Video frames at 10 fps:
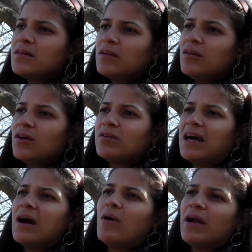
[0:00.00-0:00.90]
You know,
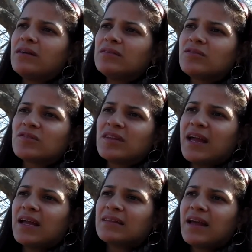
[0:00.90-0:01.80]
now I
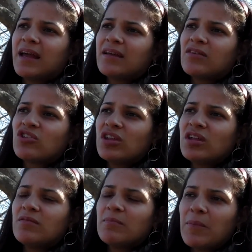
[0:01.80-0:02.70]
understand that
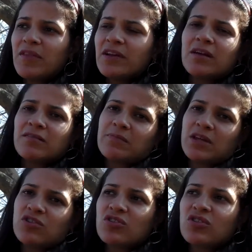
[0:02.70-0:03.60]
my mother loves
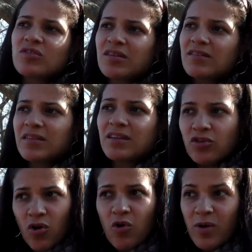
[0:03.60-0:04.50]
me. She just
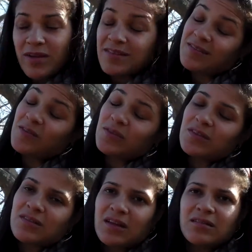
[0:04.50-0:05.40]
didn't always, and still to
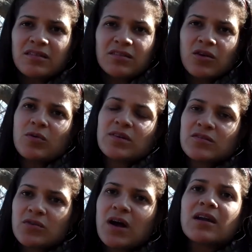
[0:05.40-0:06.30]
this day, doesn't always
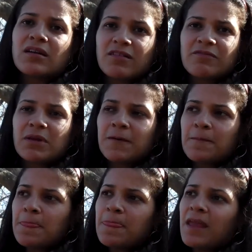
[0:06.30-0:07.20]
know how to love me.
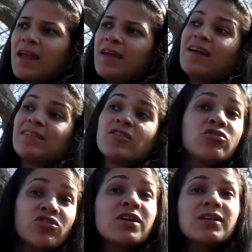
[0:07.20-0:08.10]
And that's
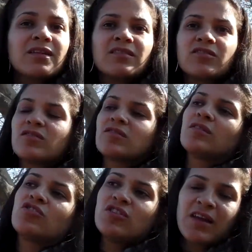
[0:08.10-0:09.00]
her shit. That's just,
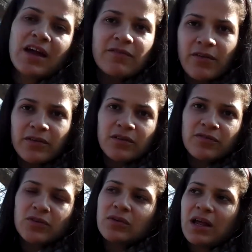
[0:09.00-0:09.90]
she's had a very
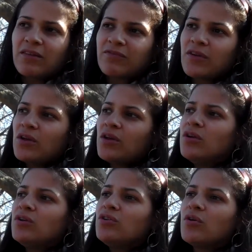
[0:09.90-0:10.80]
difficult life.
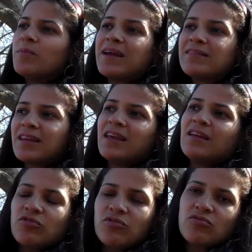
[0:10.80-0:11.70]
You know, but as a
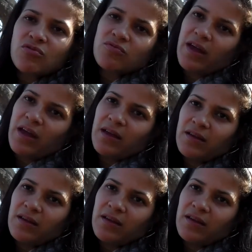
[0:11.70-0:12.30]
kid, you don't know that.